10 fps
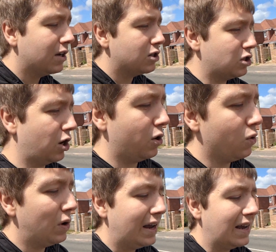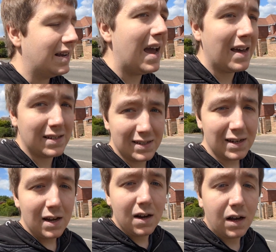So, yes,
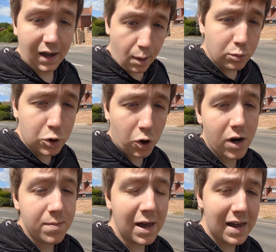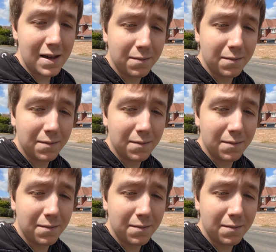come join me.